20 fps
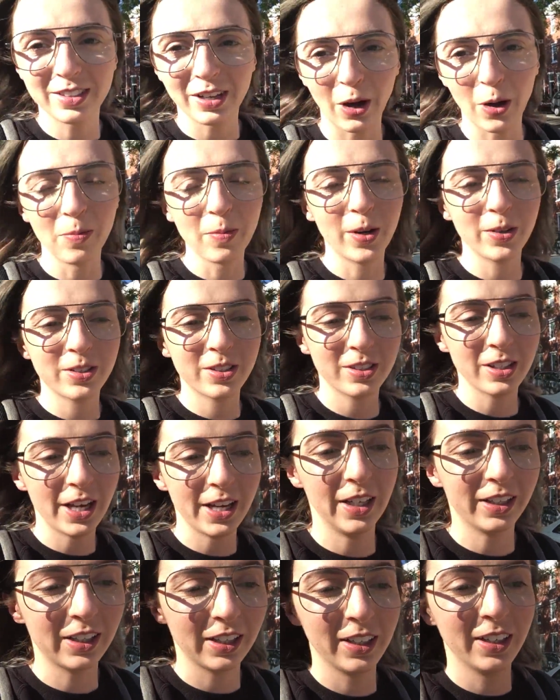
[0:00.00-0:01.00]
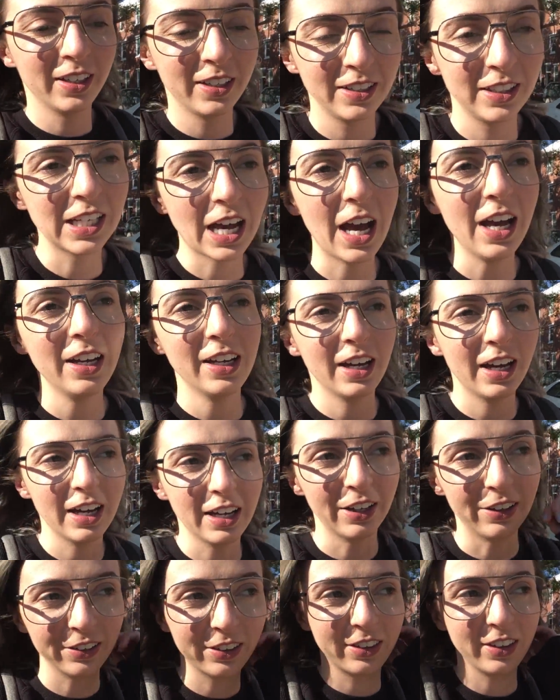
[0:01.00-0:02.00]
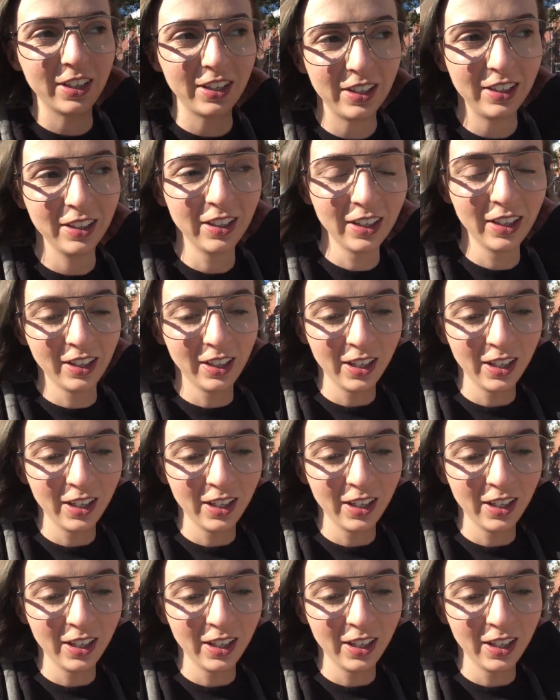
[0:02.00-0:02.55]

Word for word: It's almost like not healthy,